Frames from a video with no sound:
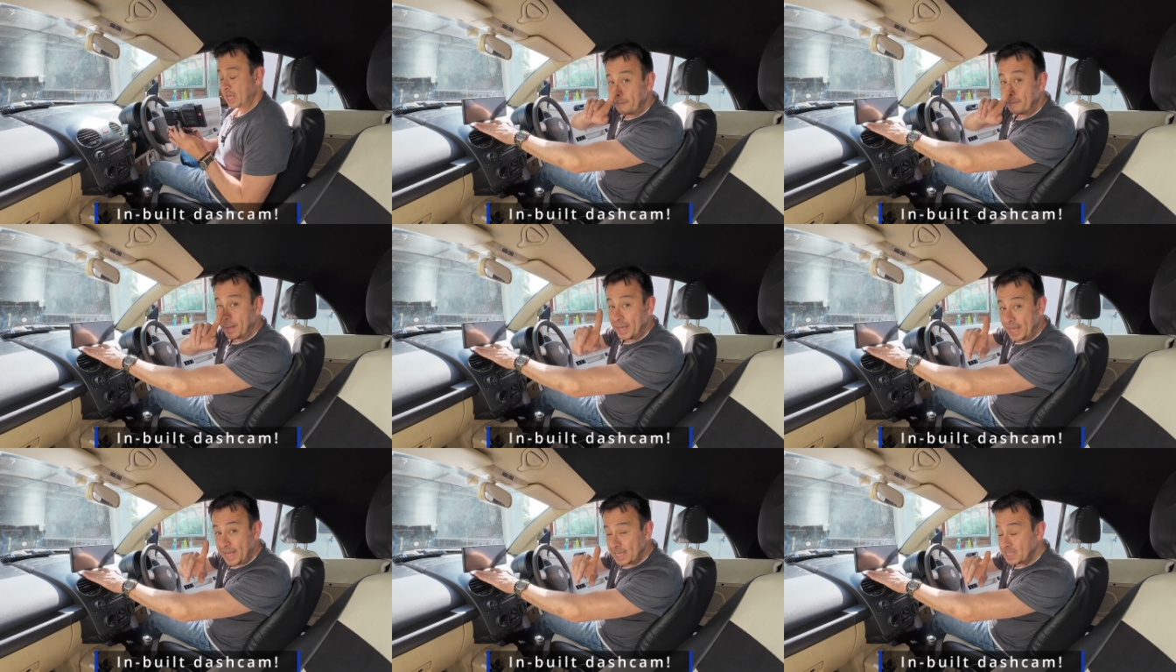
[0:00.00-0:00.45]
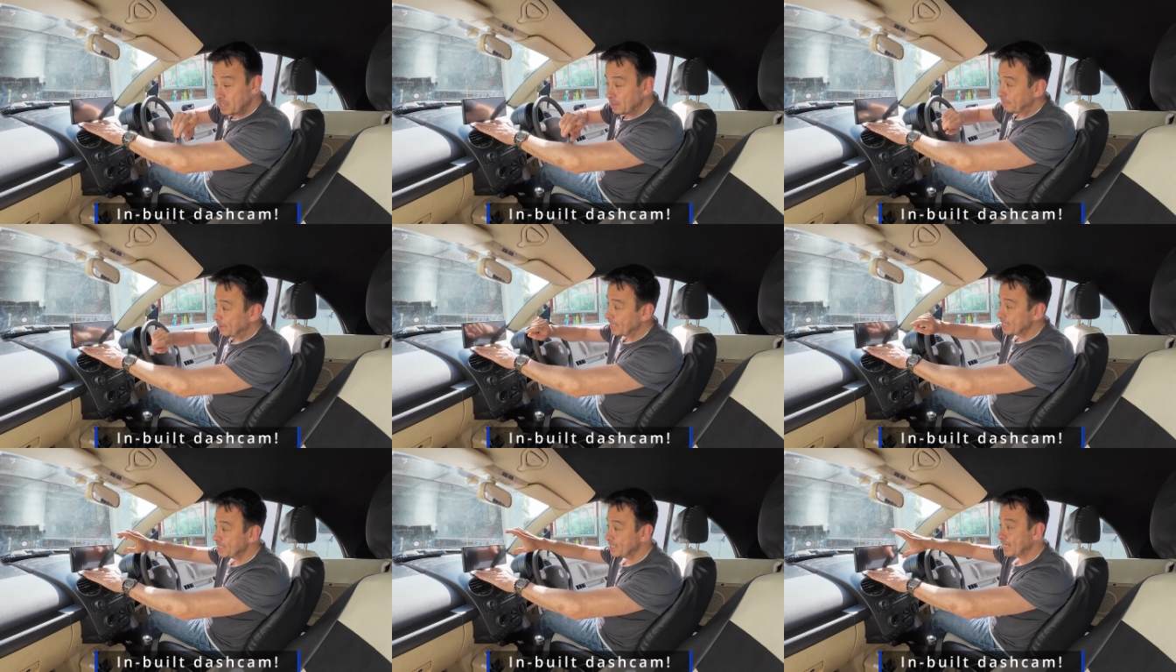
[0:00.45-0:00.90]
But here's the
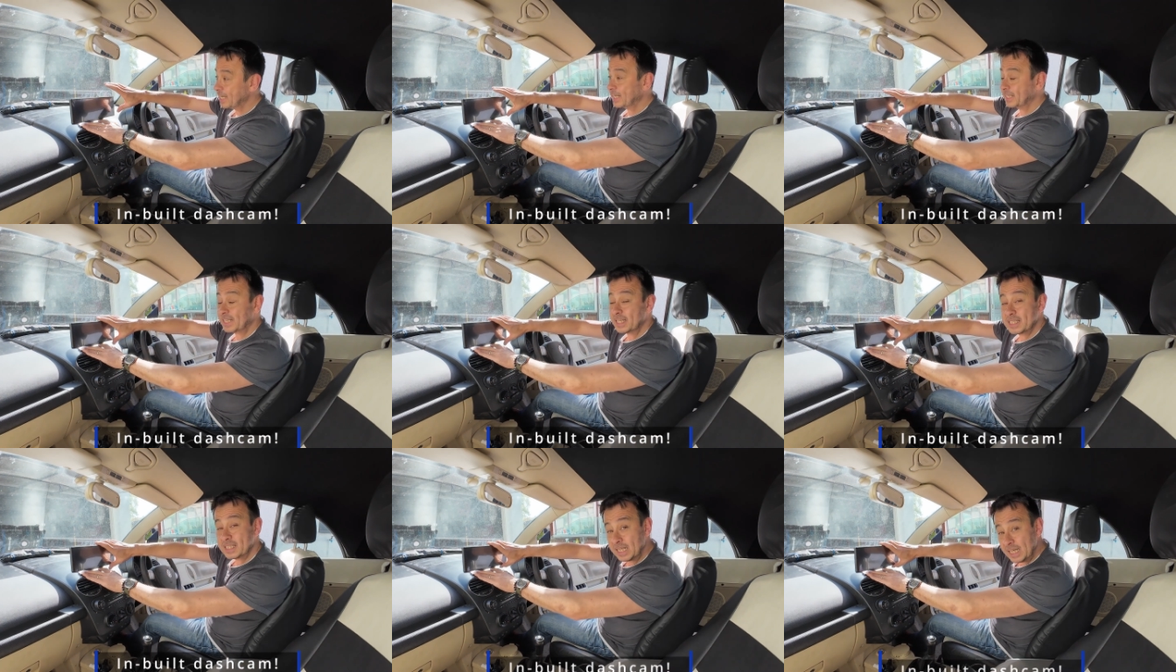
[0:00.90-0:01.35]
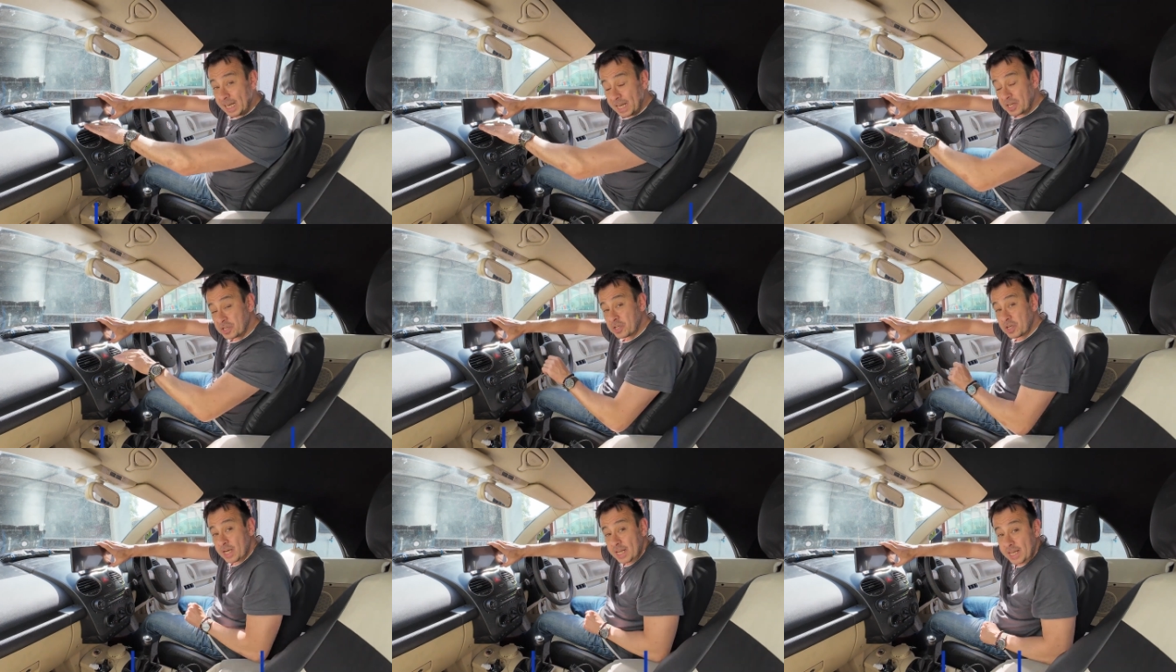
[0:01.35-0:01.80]
best thing, there's
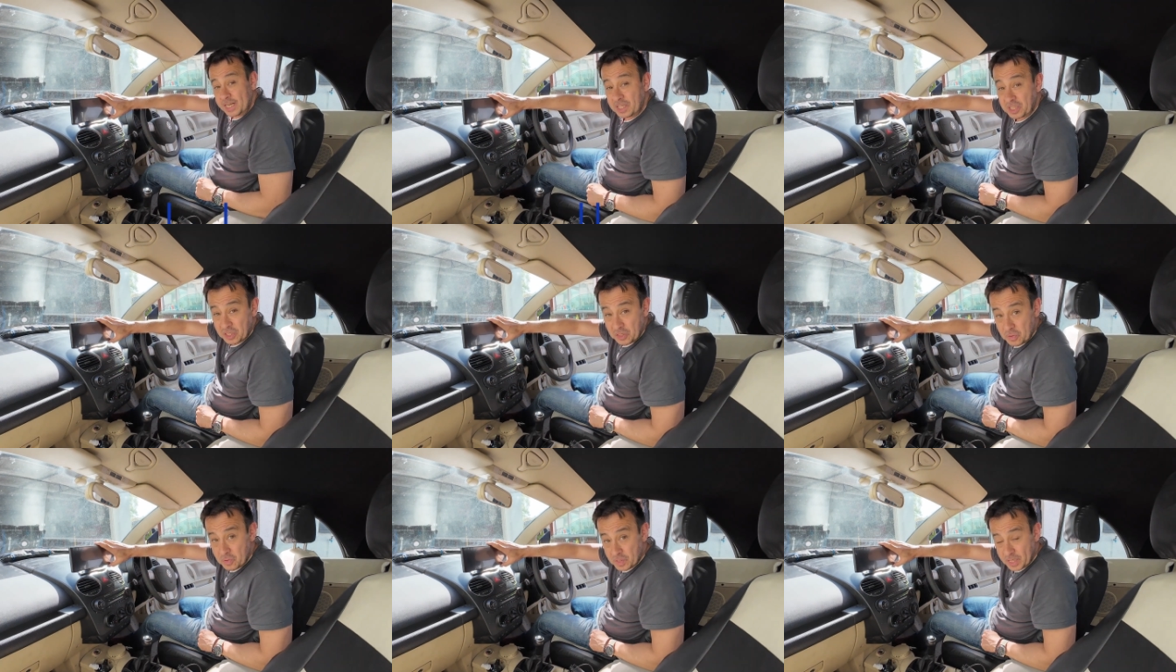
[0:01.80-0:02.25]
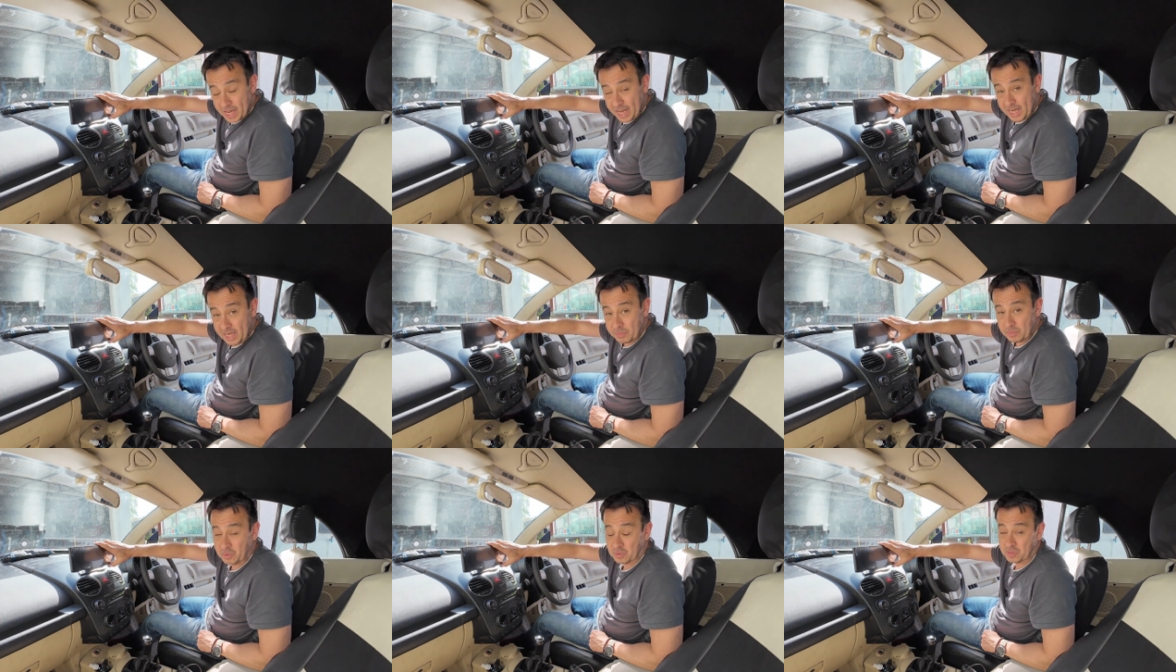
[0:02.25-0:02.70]
literally 2
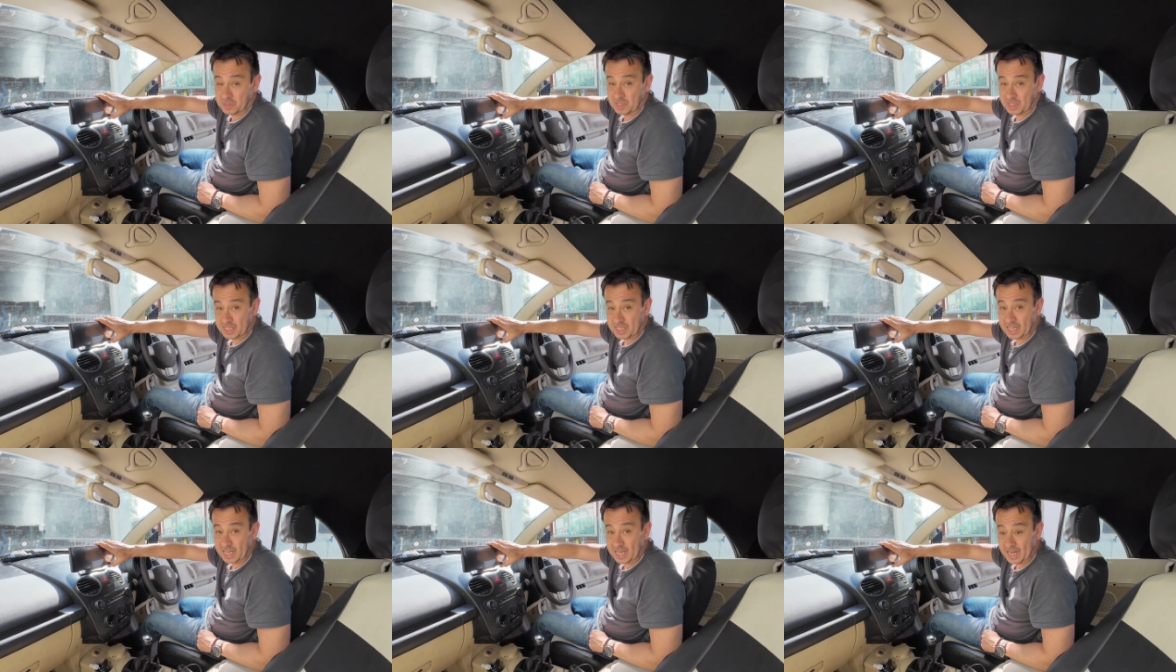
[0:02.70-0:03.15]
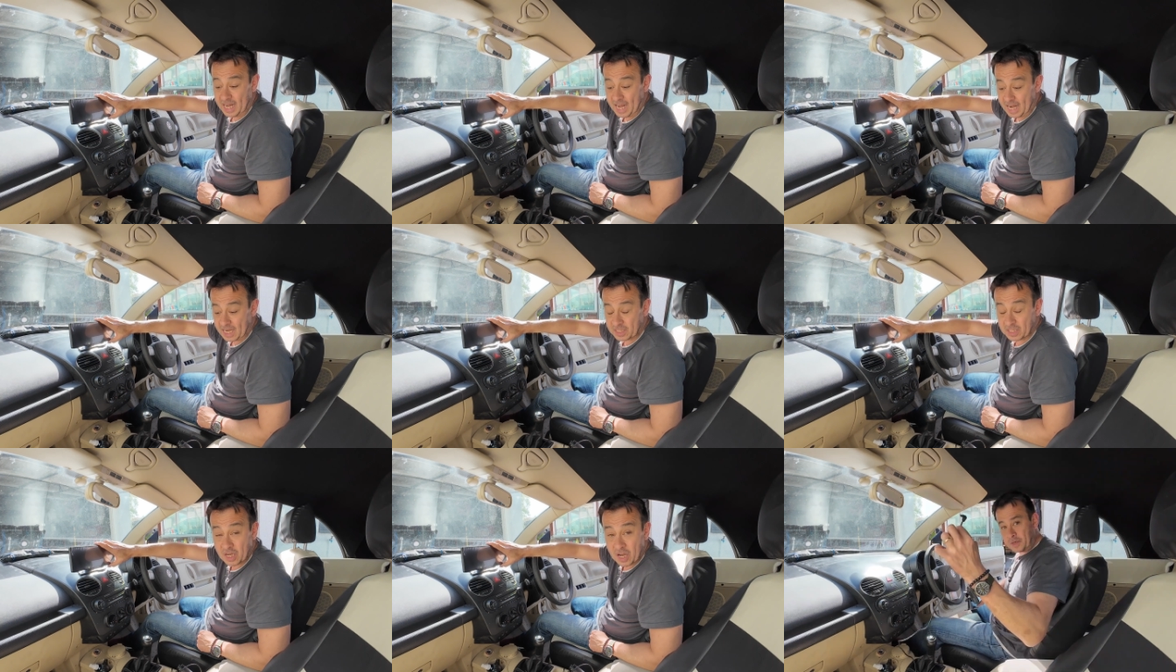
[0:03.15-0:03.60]
cables to connect.